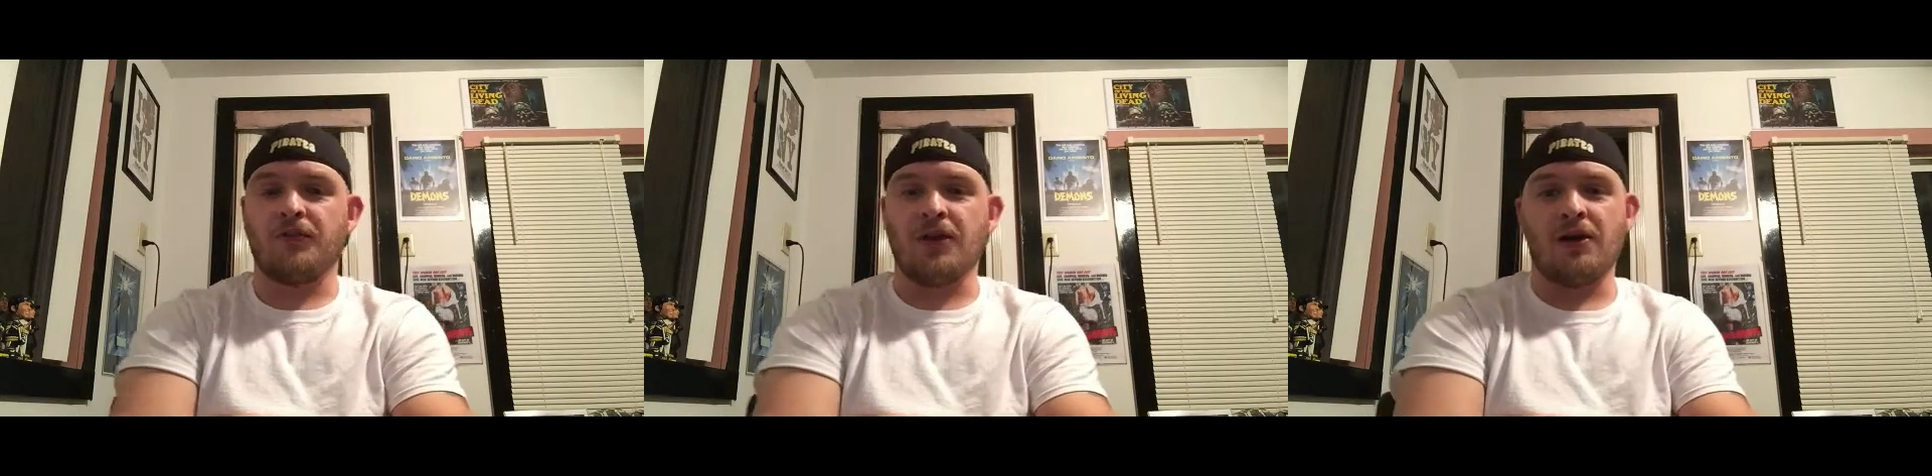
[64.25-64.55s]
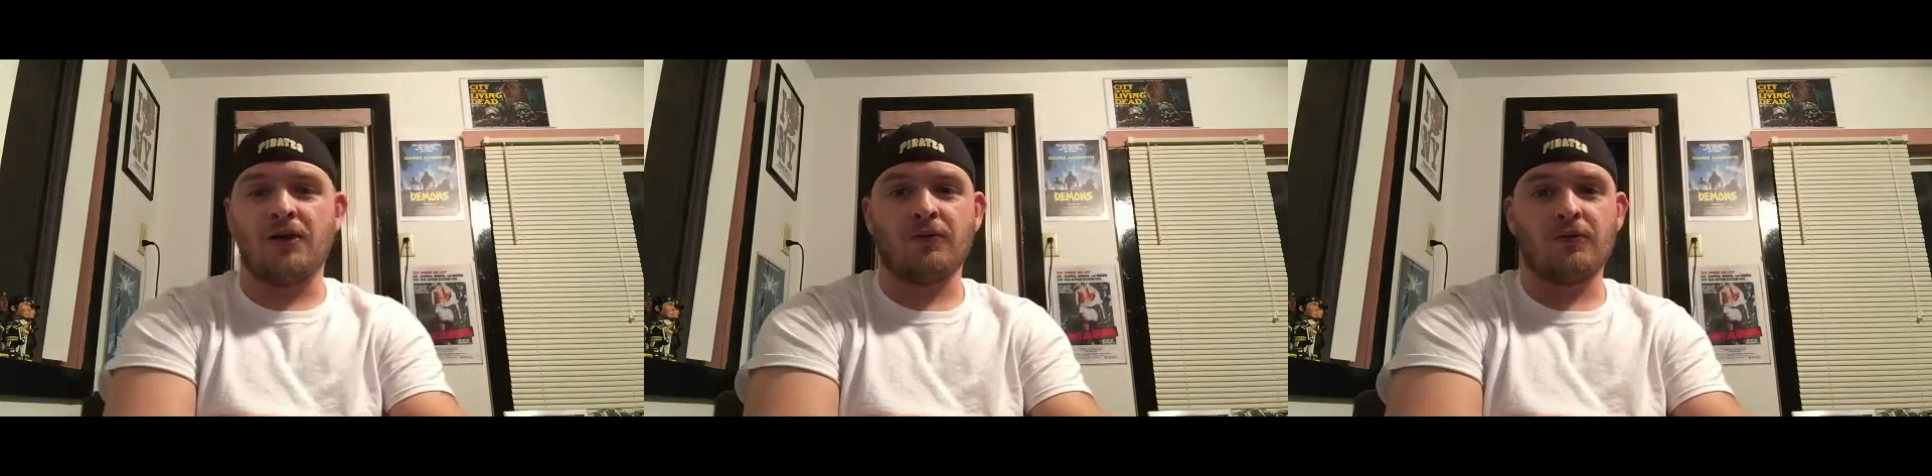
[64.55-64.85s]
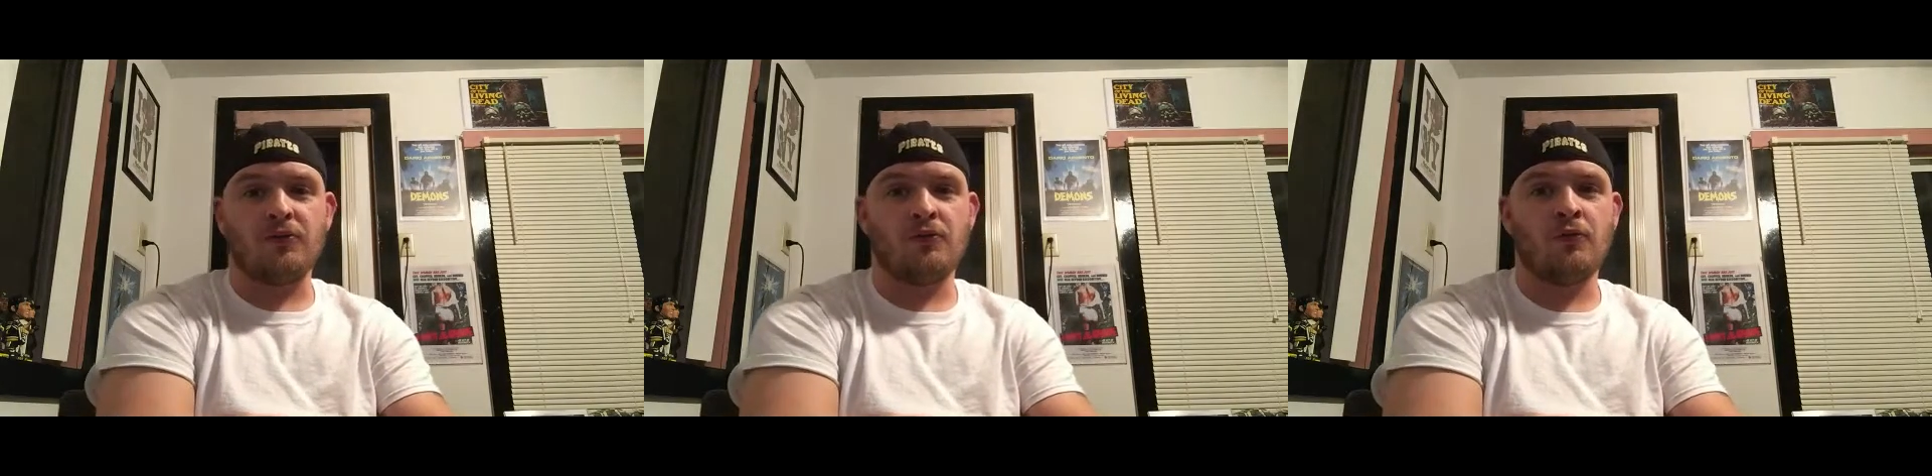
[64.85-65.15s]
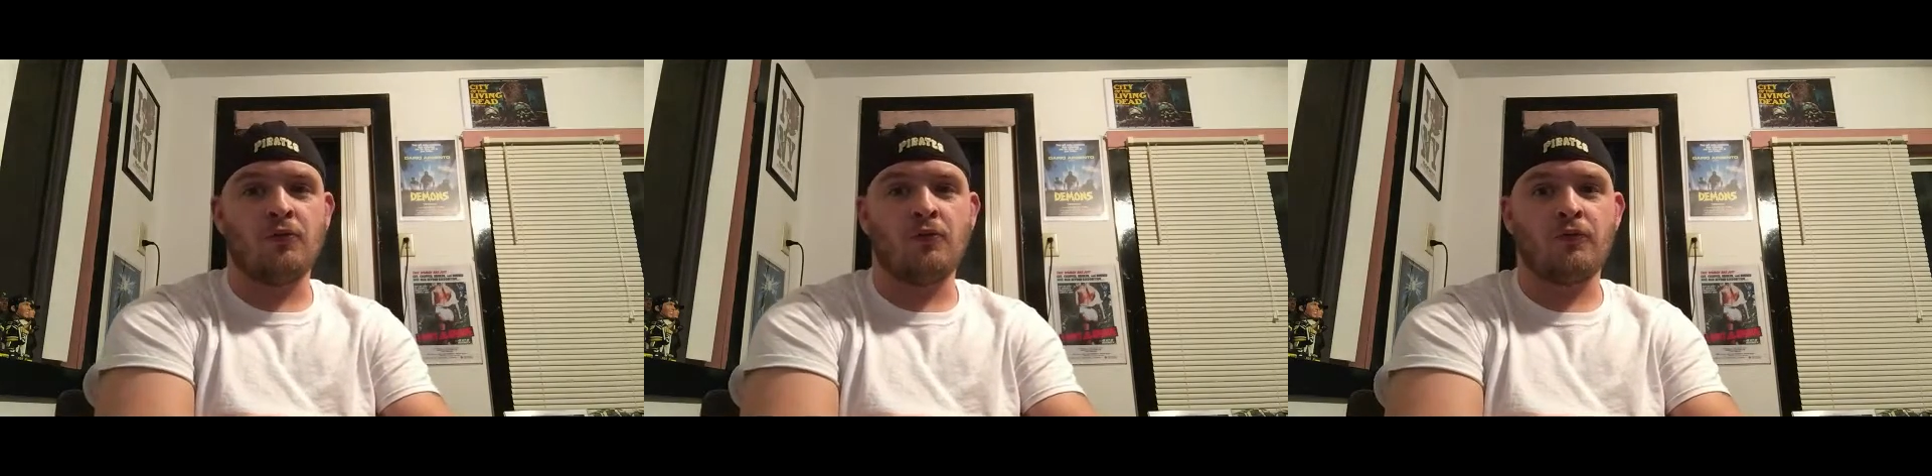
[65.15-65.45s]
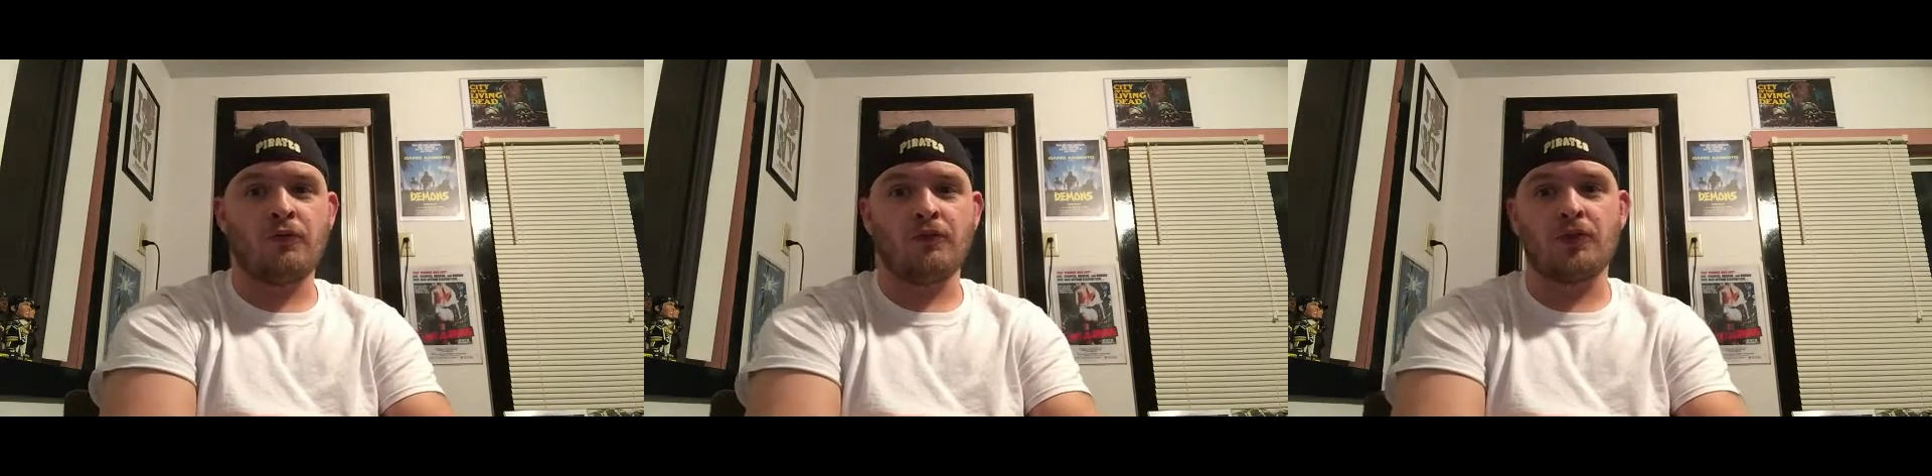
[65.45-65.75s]
Now,
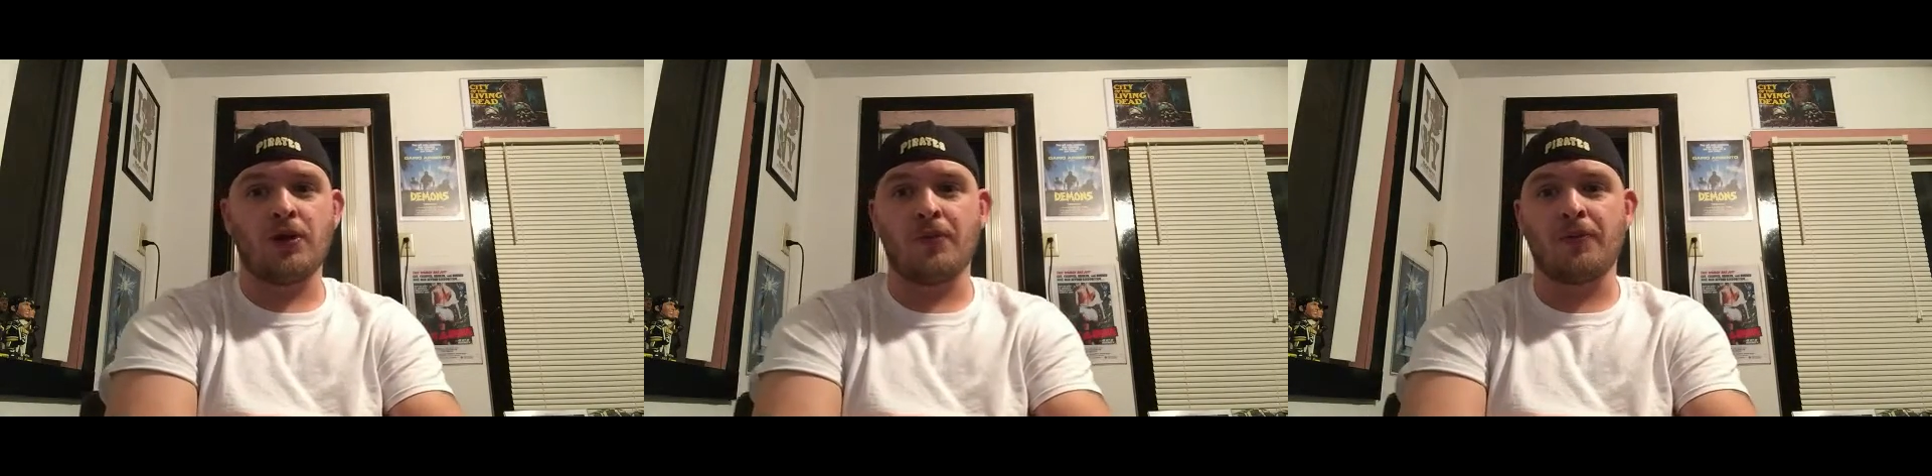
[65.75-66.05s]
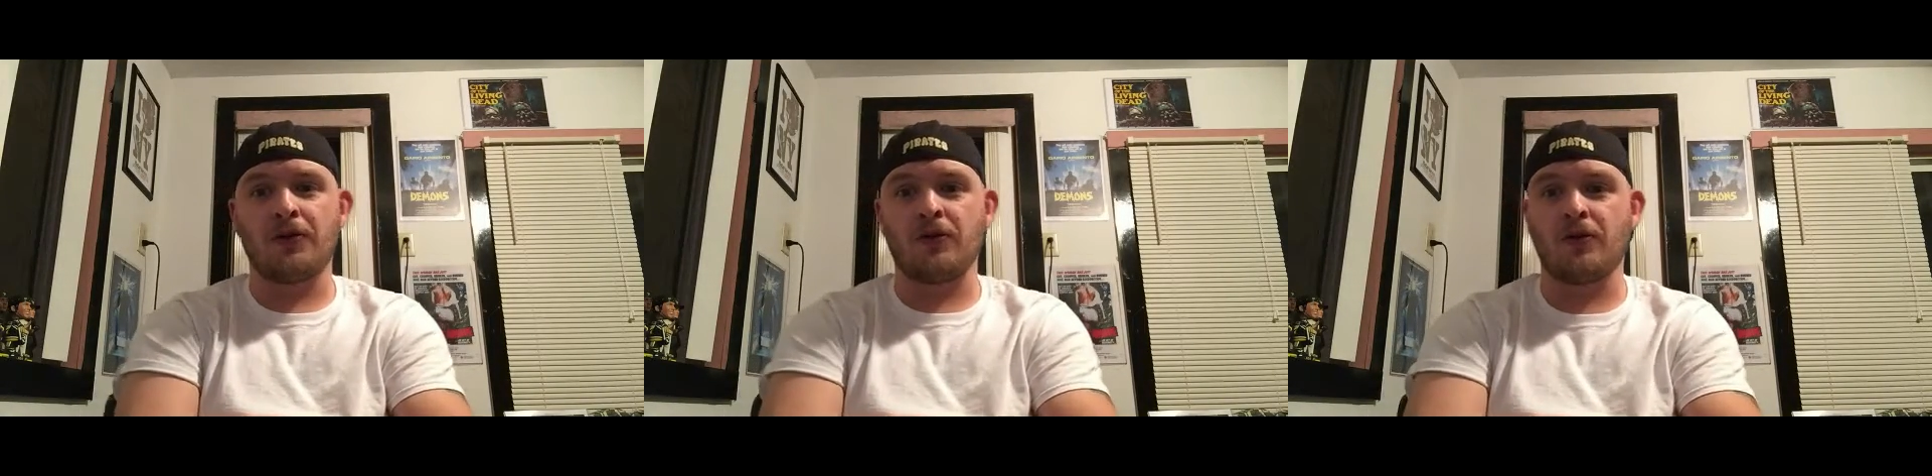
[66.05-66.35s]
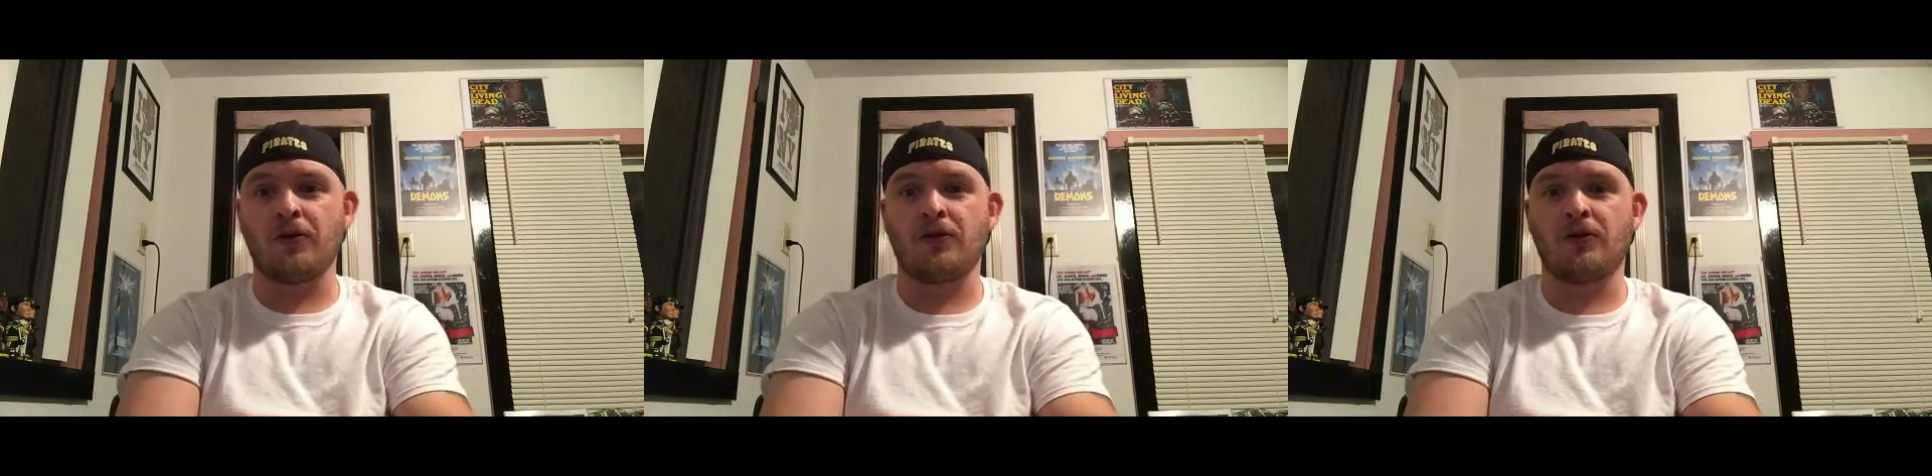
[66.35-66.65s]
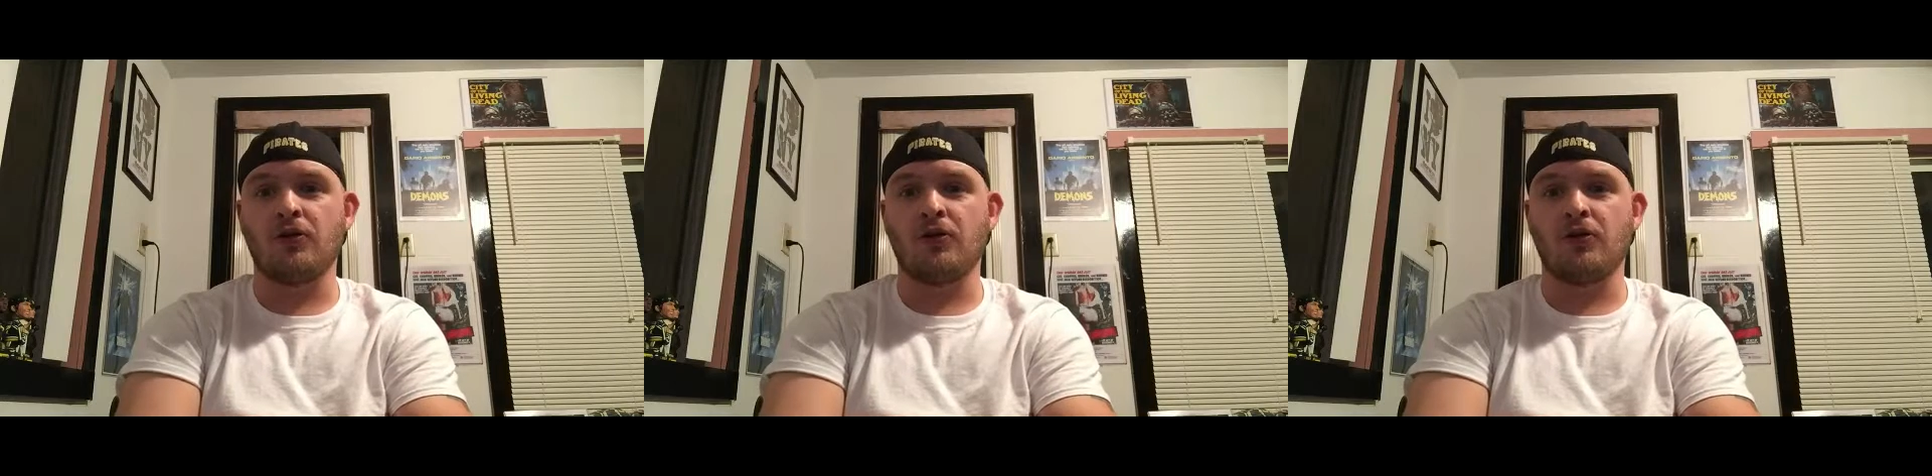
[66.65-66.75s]
you've probably heard